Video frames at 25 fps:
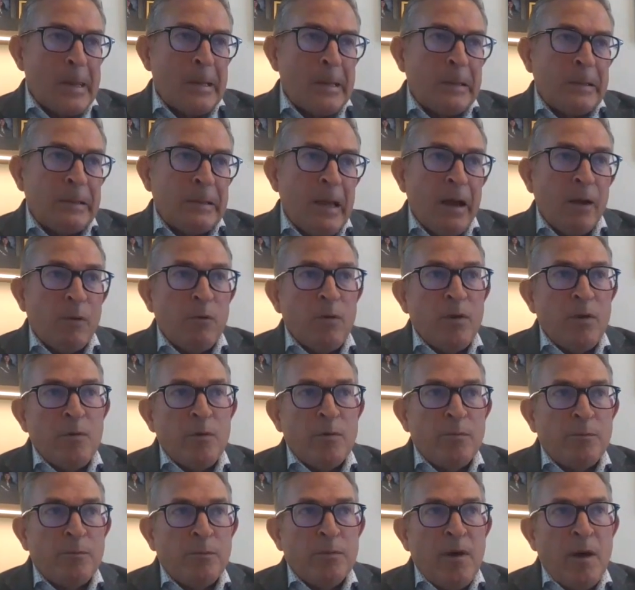Yeah, we
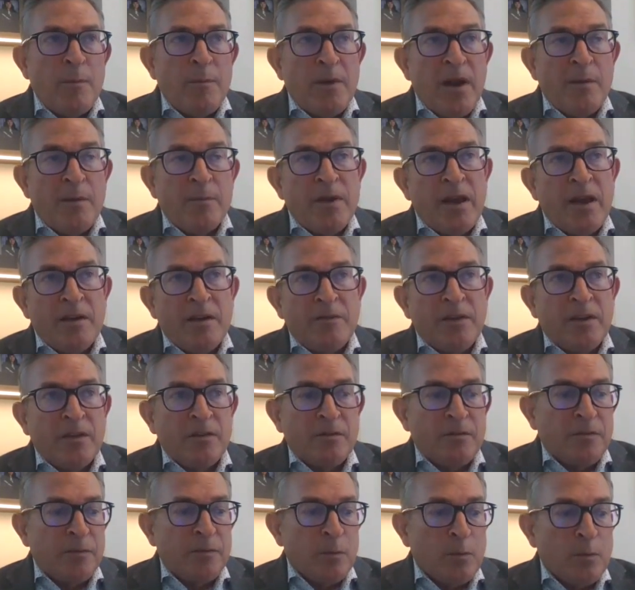would. I'm an
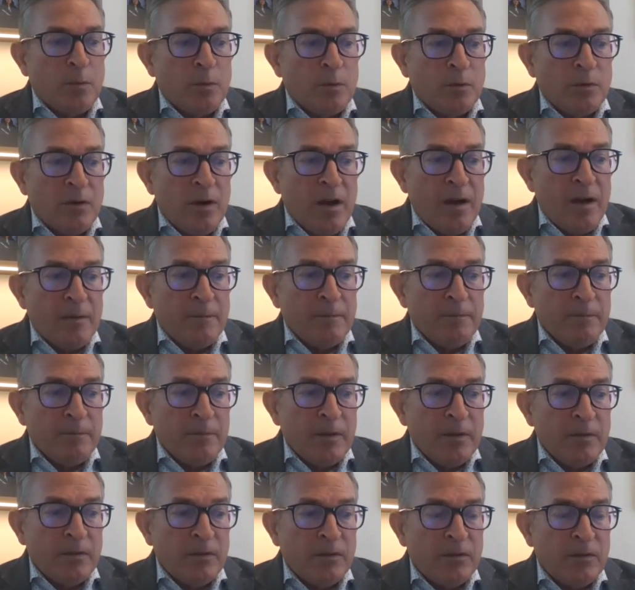advocate for
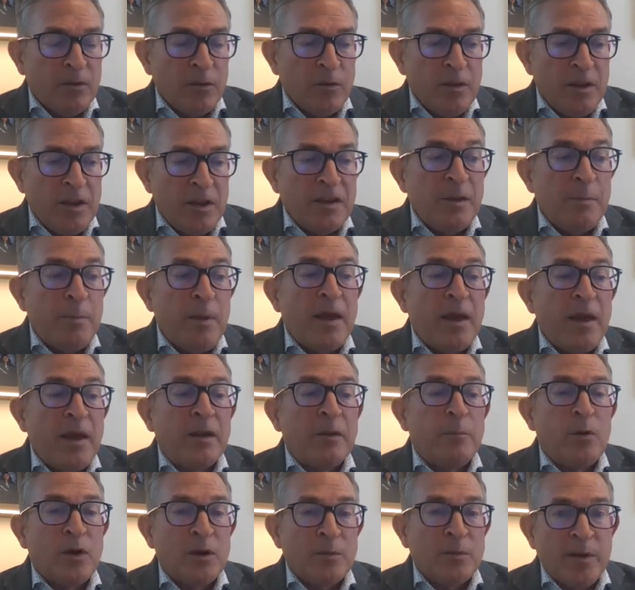so the independent
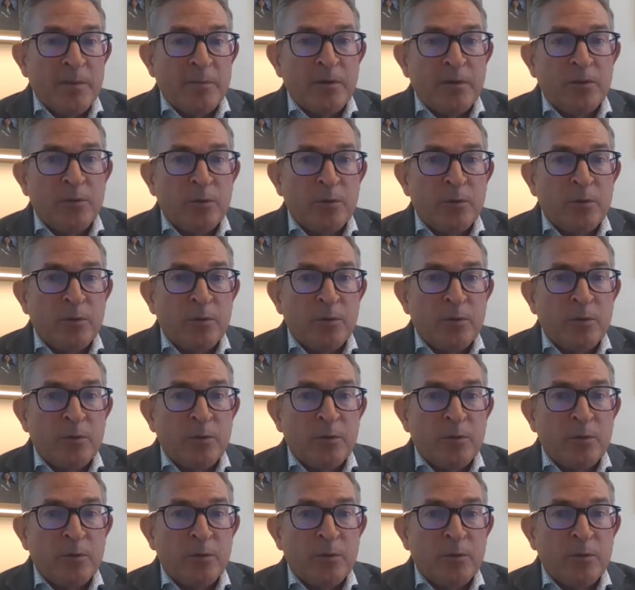board members would